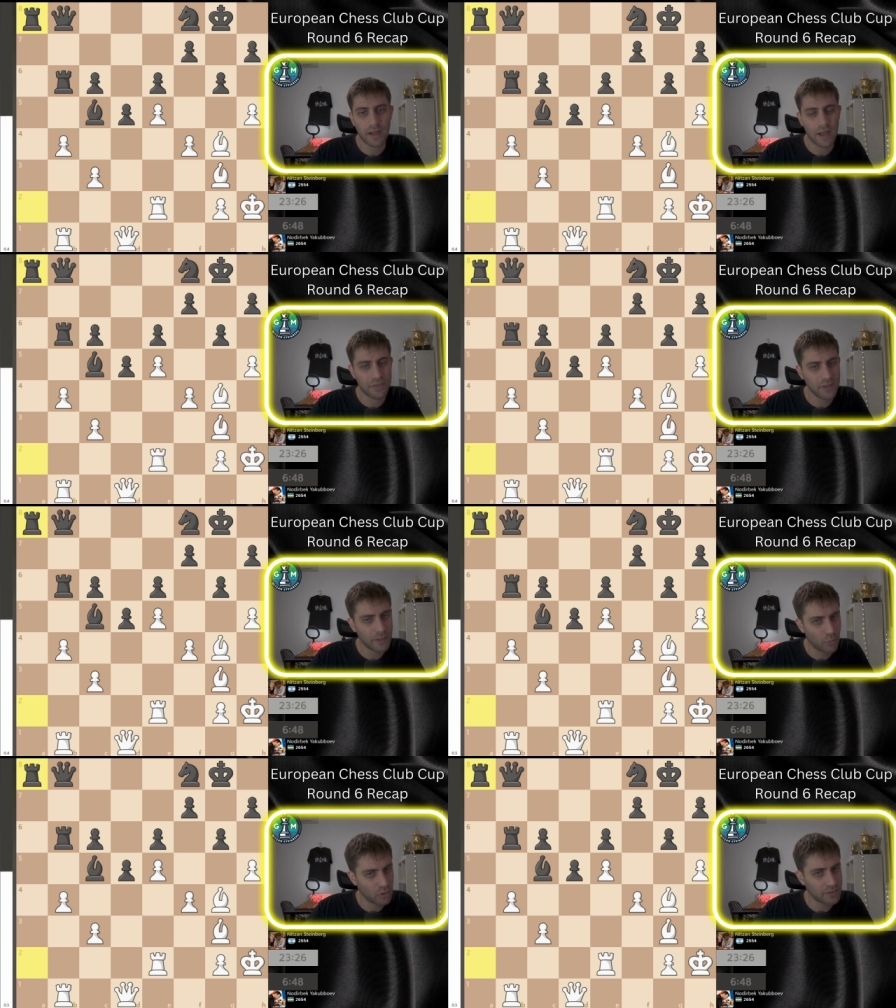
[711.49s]
I think the,
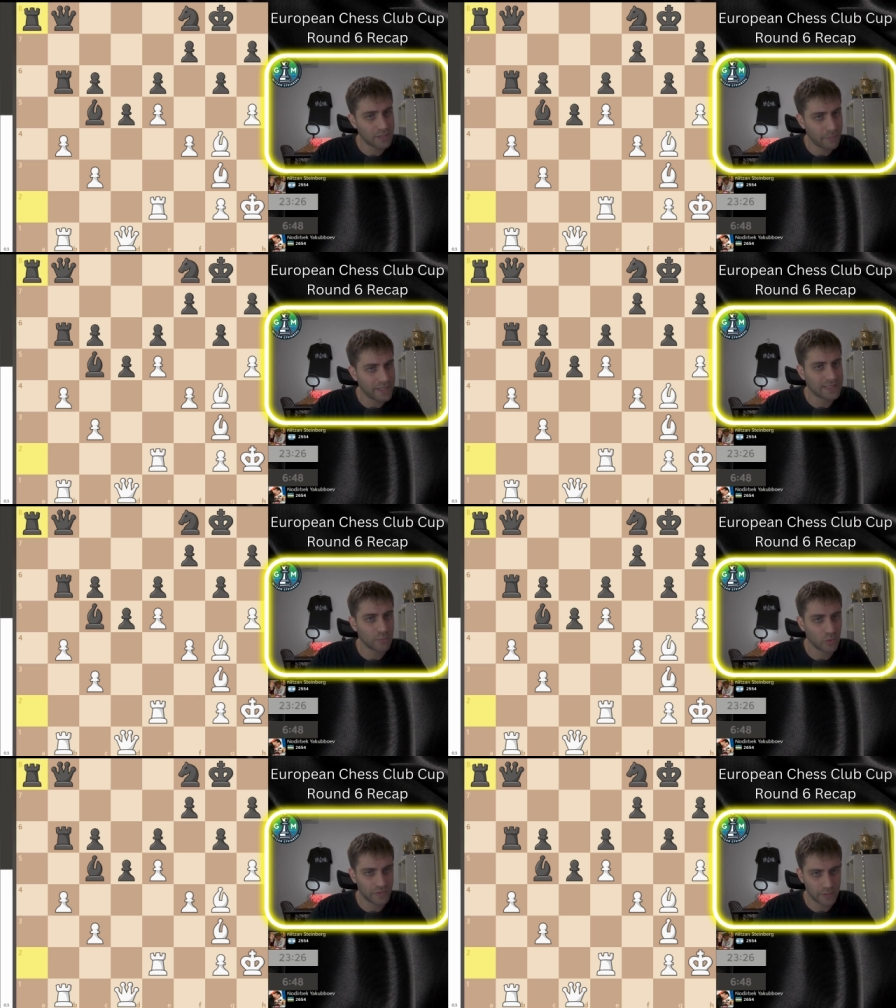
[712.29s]
the best
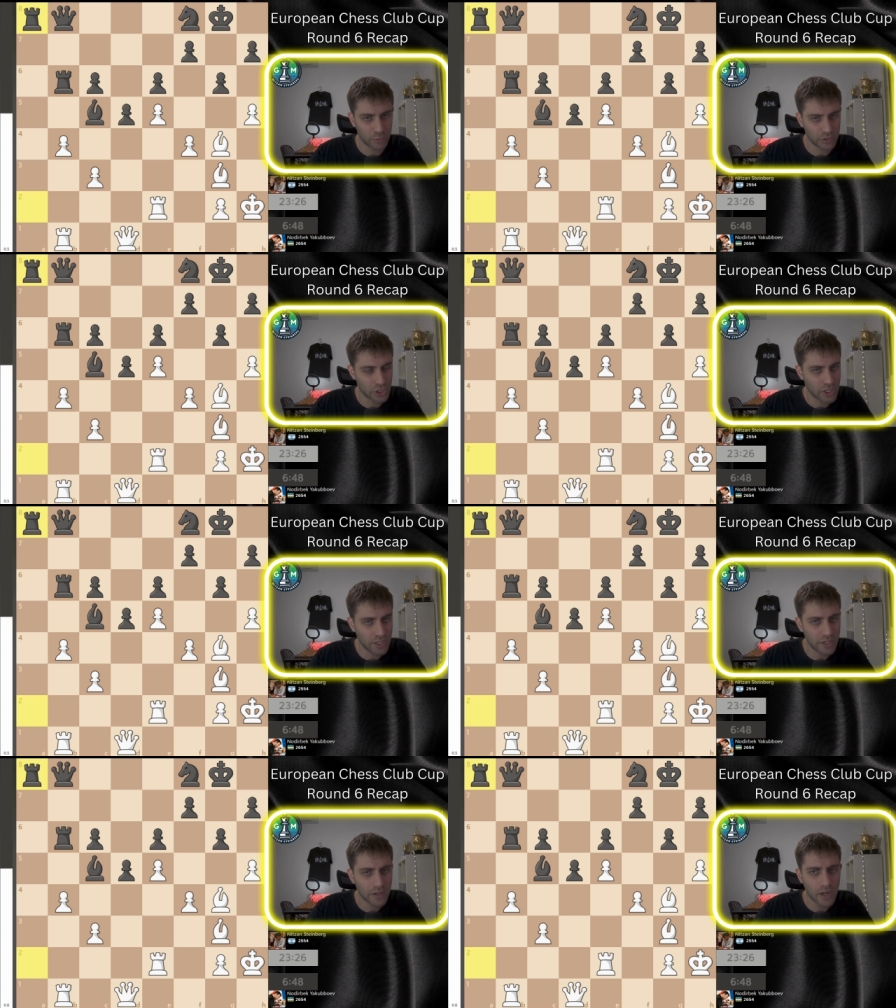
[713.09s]
move in the position
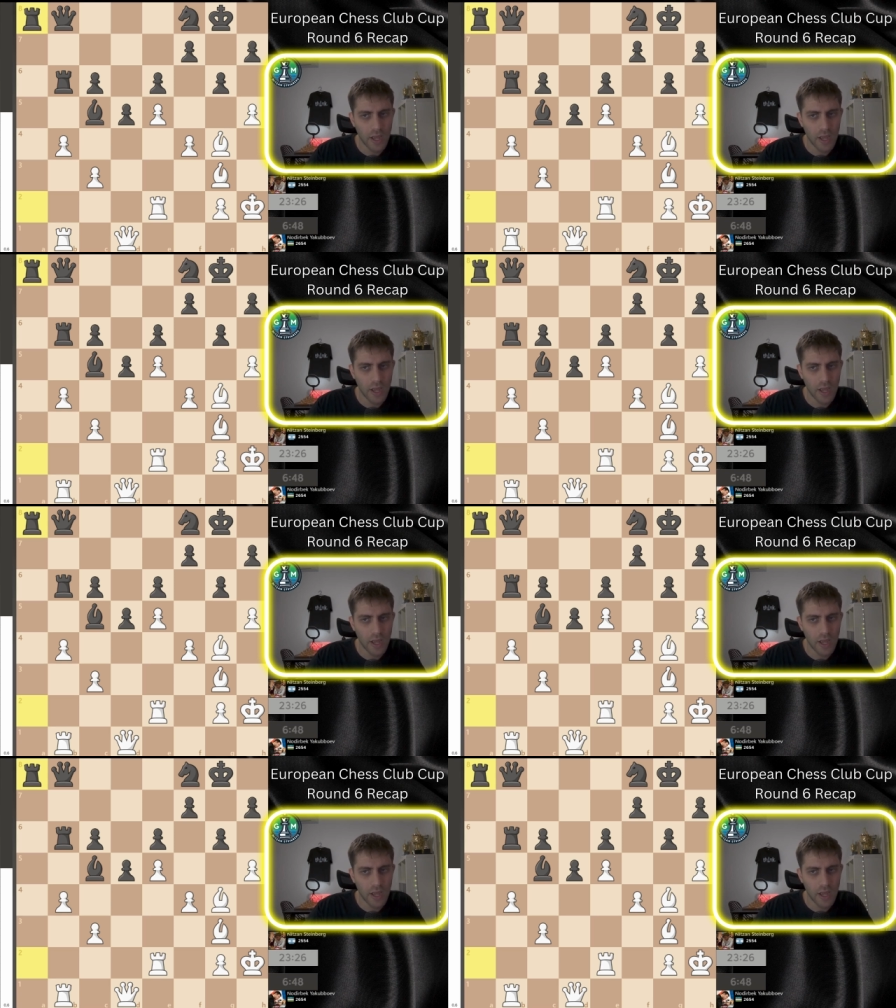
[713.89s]
here.